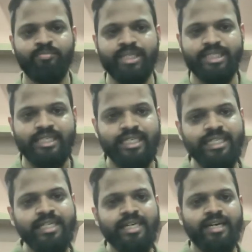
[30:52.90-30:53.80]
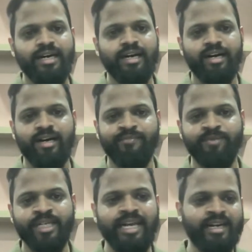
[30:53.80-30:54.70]
basically.
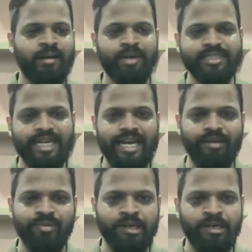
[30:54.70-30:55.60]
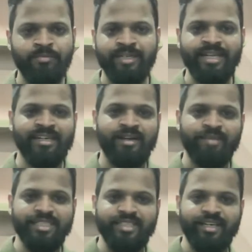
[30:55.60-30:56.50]
It can come as a light bulb, it can
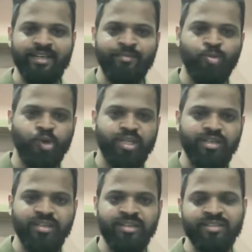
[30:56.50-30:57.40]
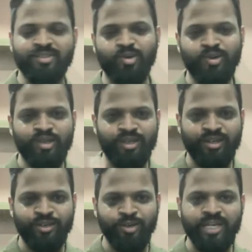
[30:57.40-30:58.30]
come as a modal, so
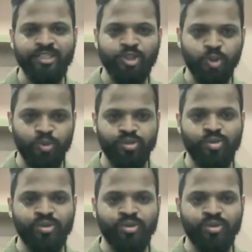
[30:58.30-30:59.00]
you can choose.